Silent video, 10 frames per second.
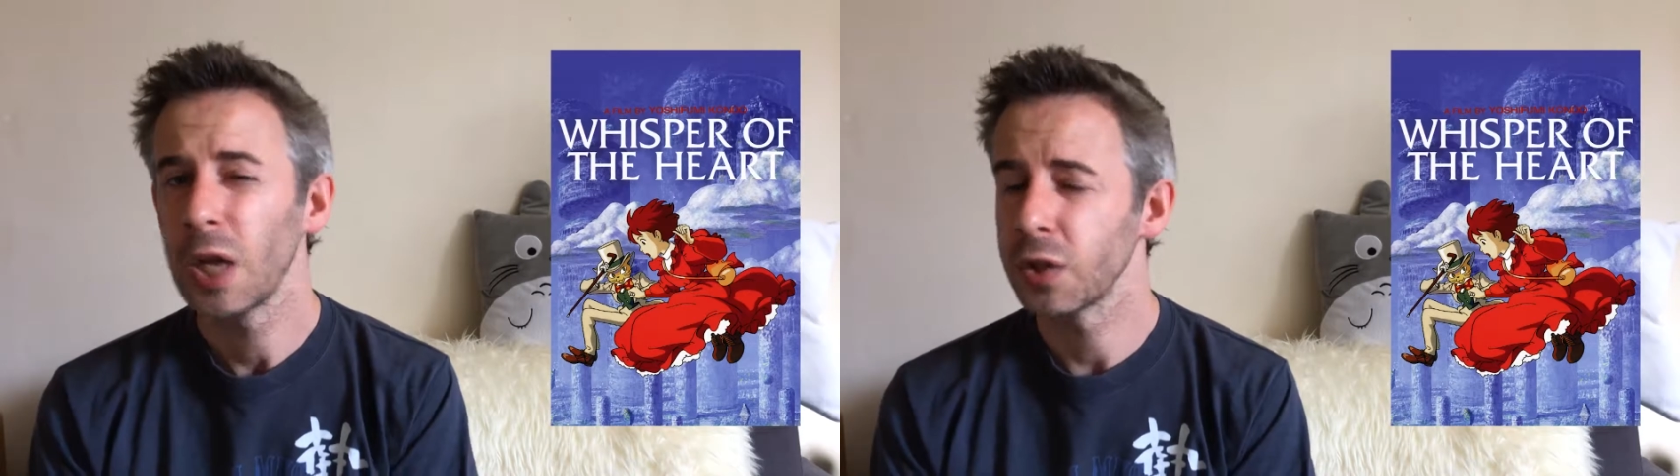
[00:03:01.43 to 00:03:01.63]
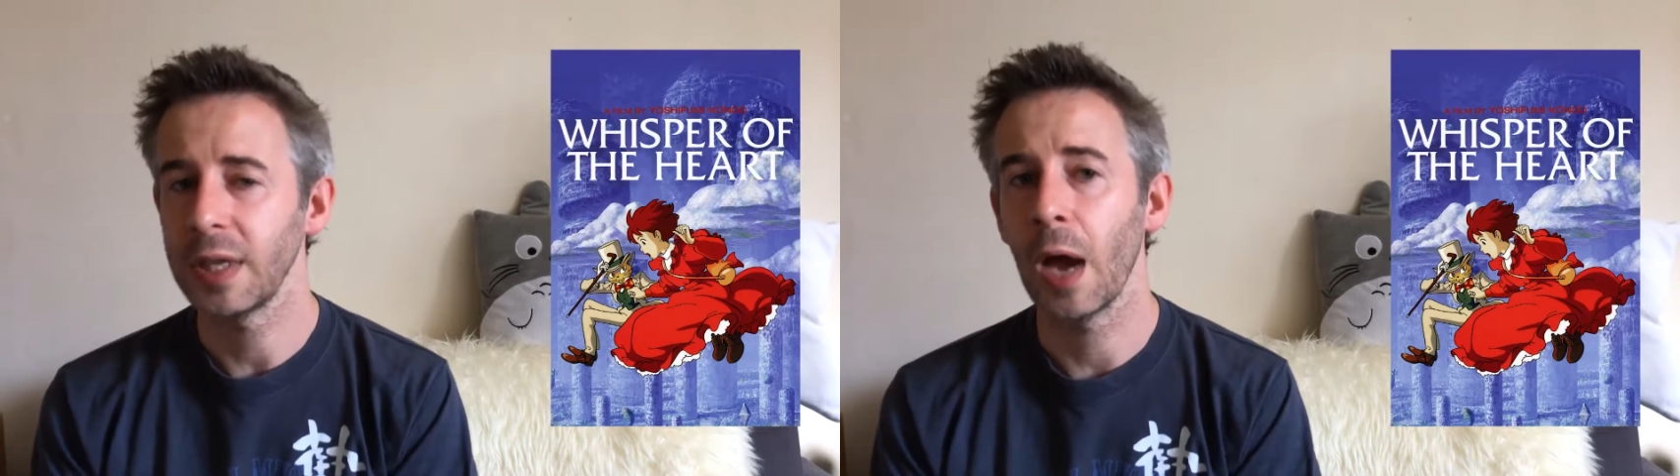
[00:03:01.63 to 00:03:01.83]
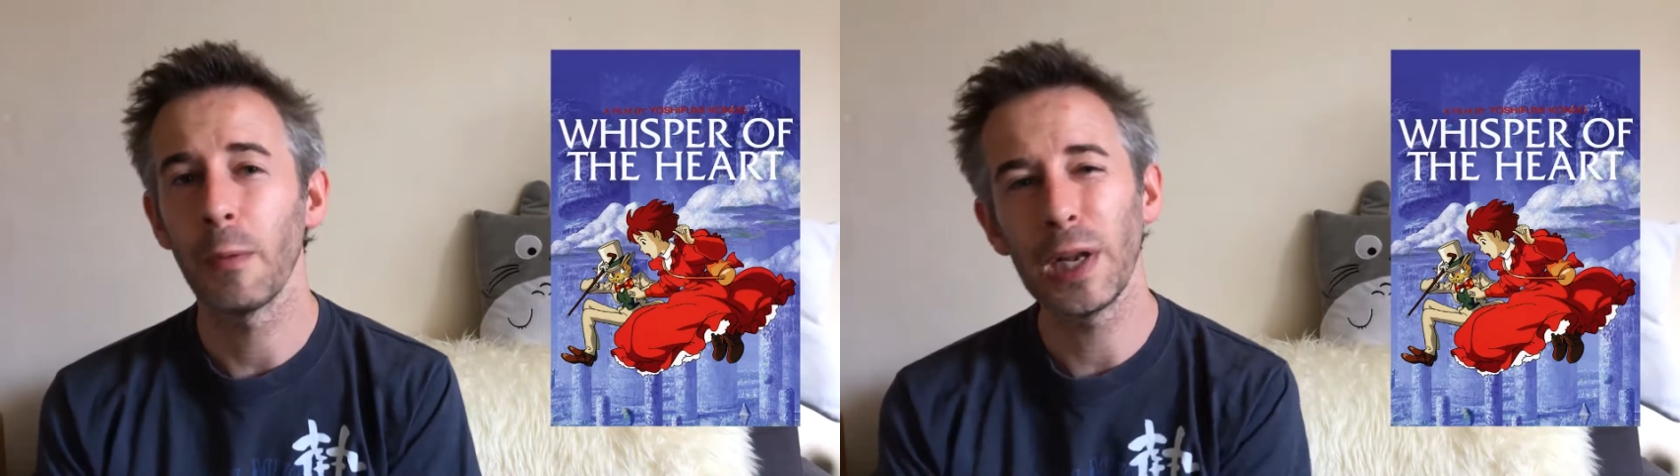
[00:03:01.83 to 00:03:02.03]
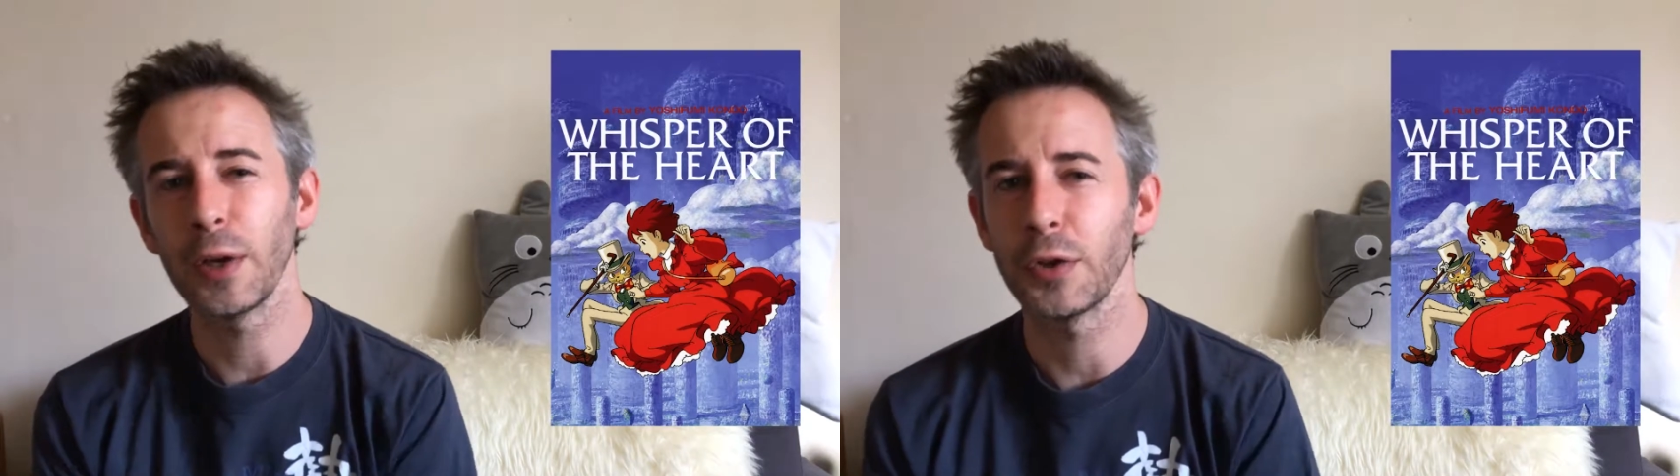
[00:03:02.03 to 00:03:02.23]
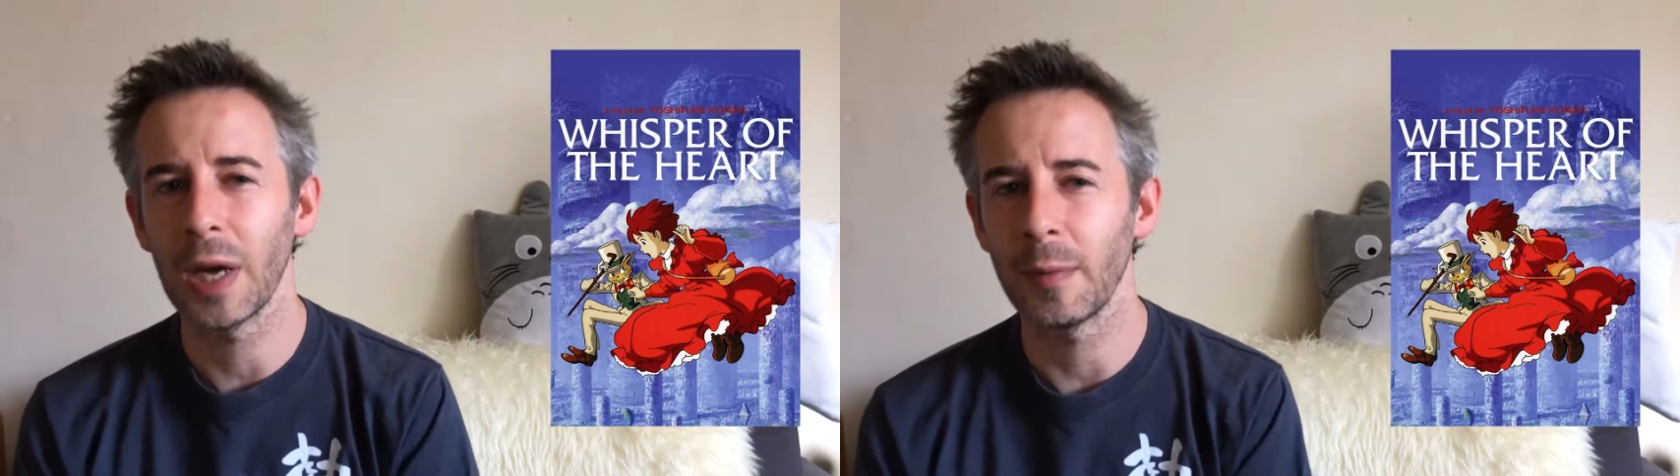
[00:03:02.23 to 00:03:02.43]
So yeah, really
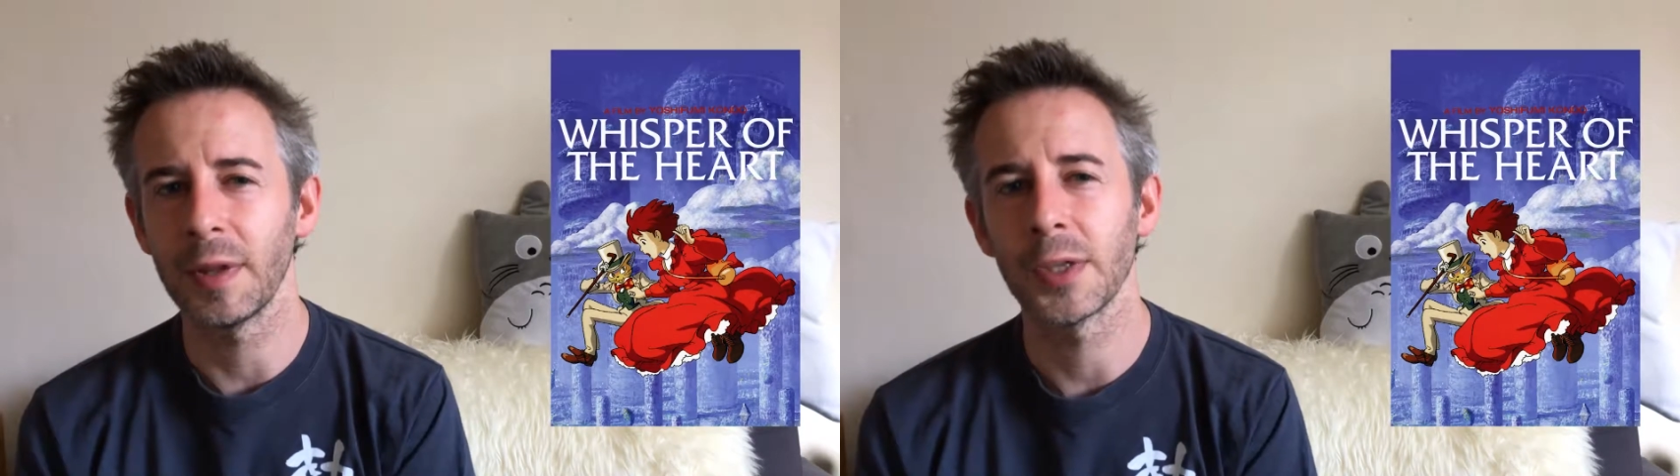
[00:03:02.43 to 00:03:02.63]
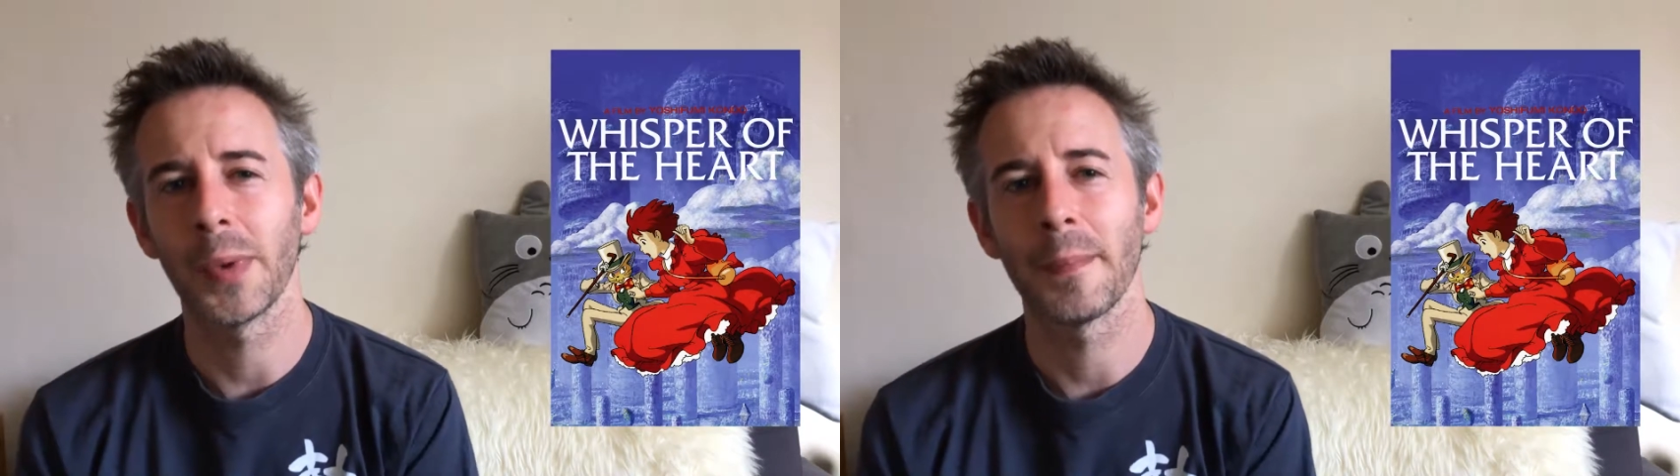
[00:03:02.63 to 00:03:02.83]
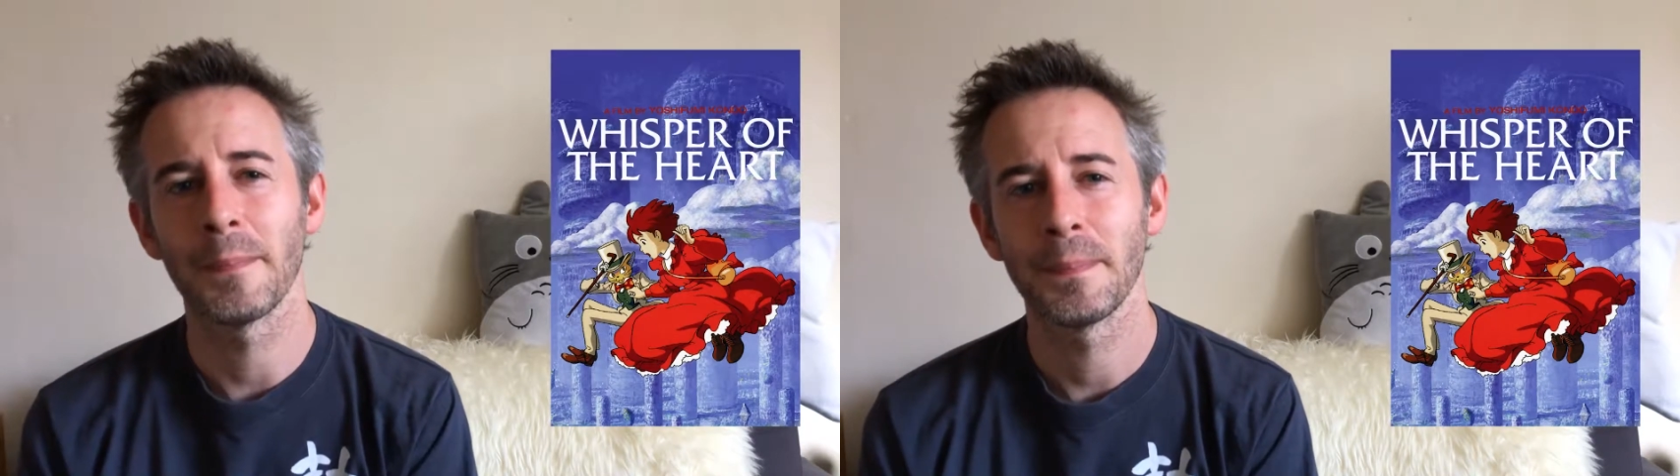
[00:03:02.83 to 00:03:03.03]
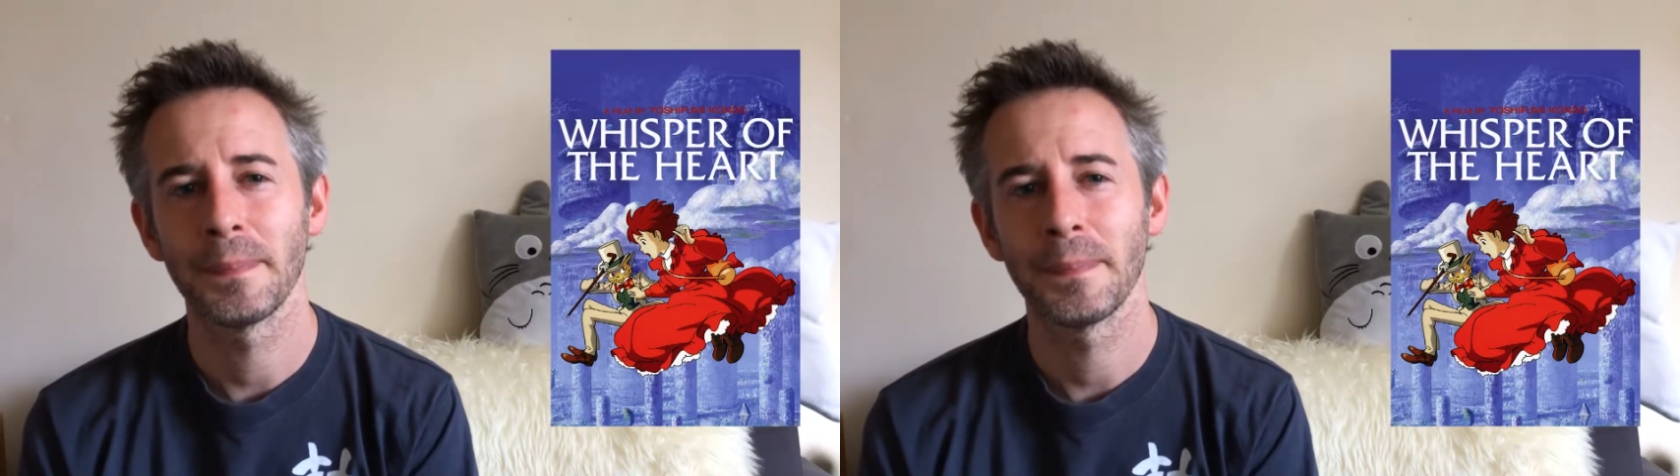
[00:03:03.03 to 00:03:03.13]
good dub on this one.